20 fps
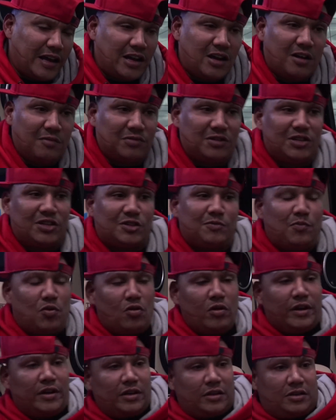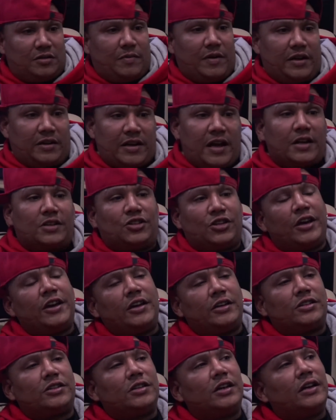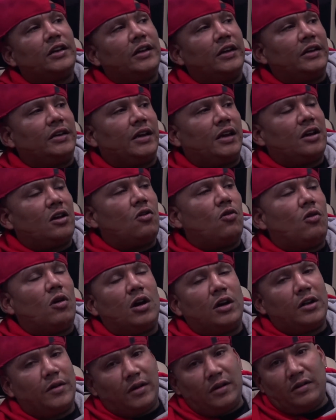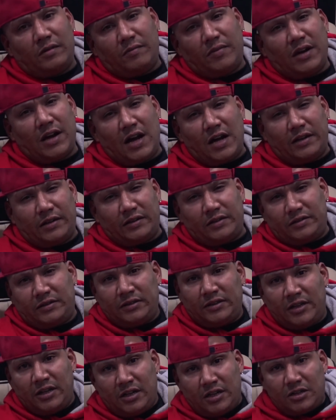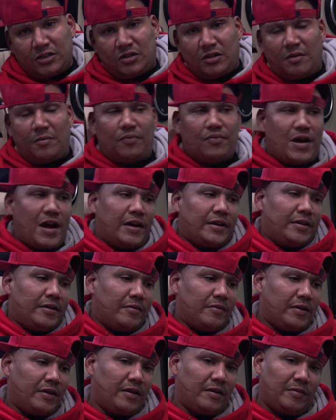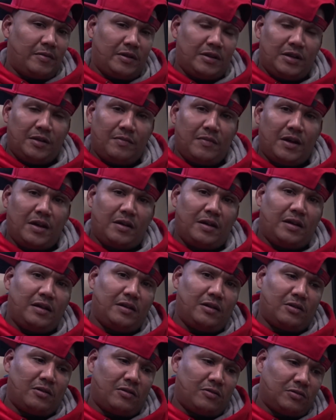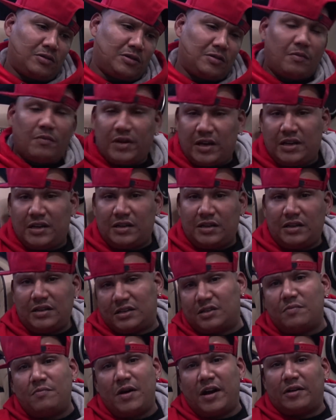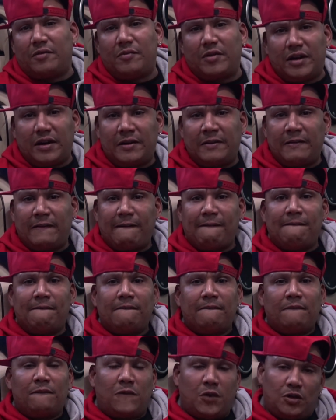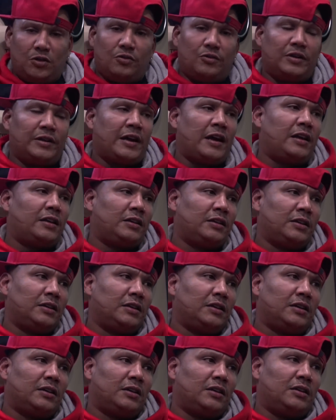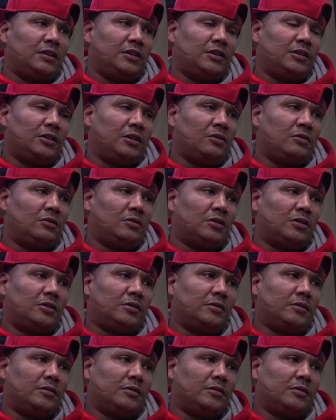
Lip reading: he come to this point to make that change and go 100 behind it. So I'm proud of him, man. He made, you know, to me, he's a better man for doing that, you know.